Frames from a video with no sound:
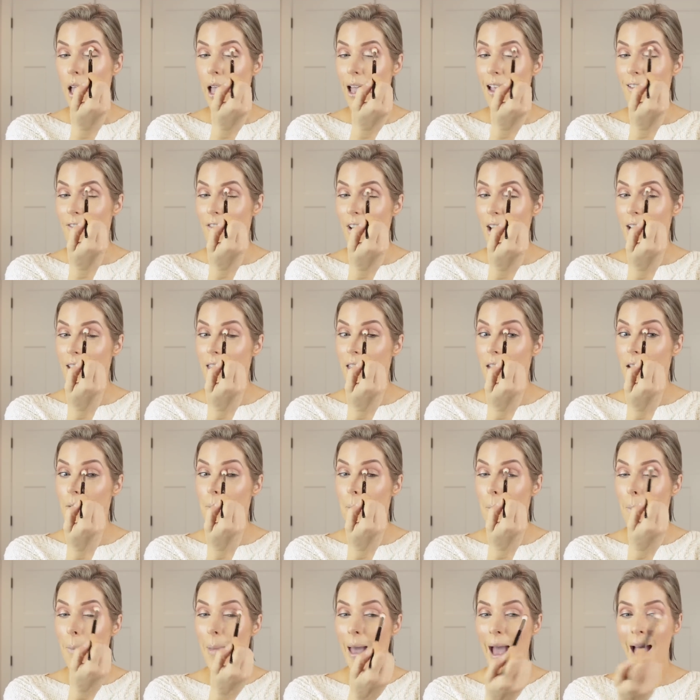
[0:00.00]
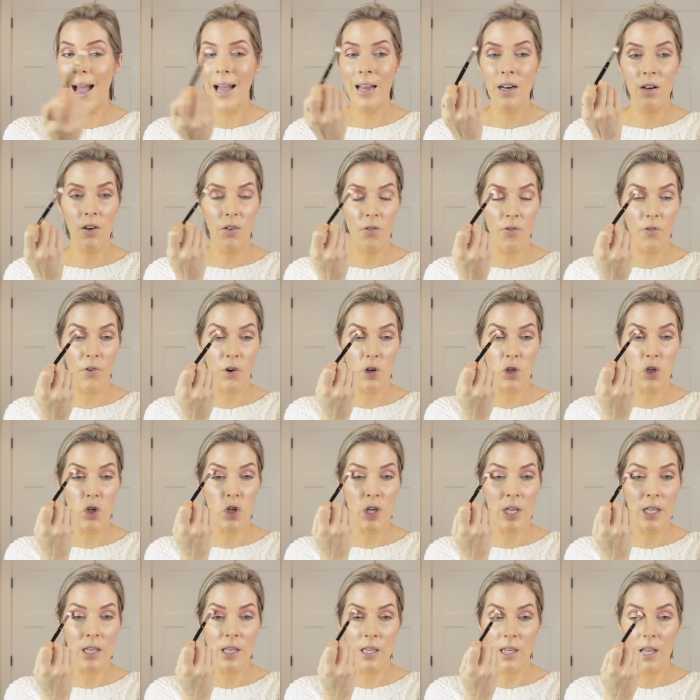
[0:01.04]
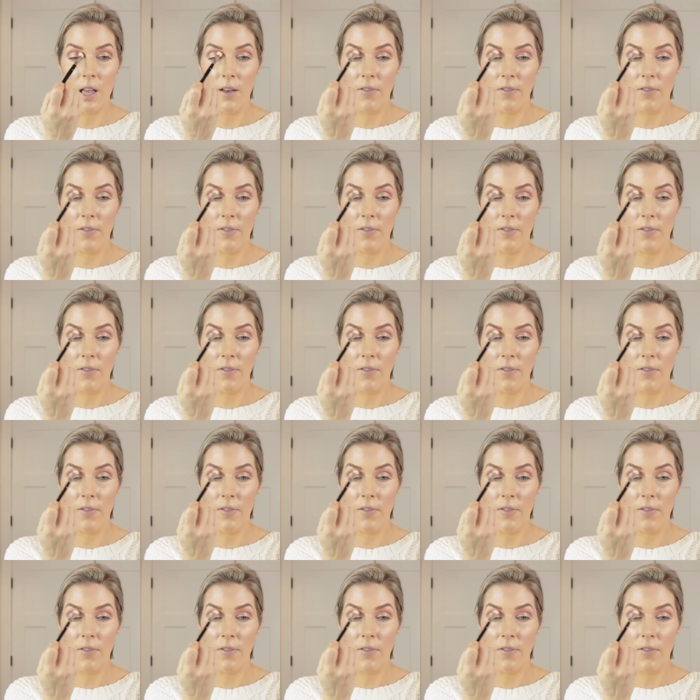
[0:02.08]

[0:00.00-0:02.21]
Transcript: In fact, the matte versions